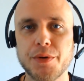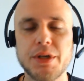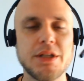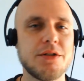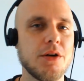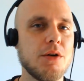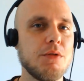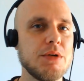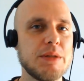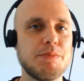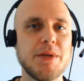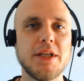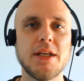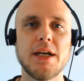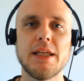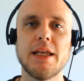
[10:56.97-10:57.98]
It's always
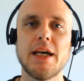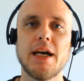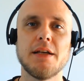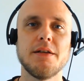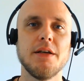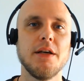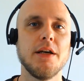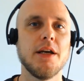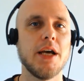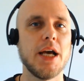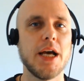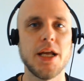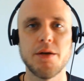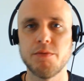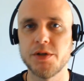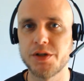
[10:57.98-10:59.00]
been like that,
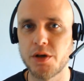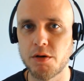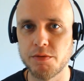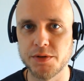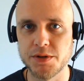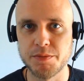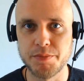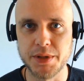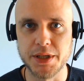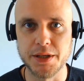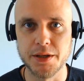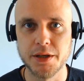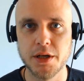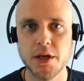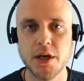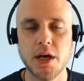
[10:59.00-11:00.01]
and it was always be.
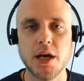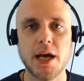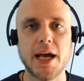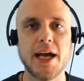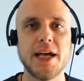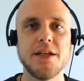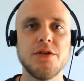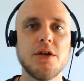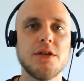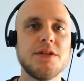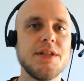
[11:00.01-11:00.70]
And not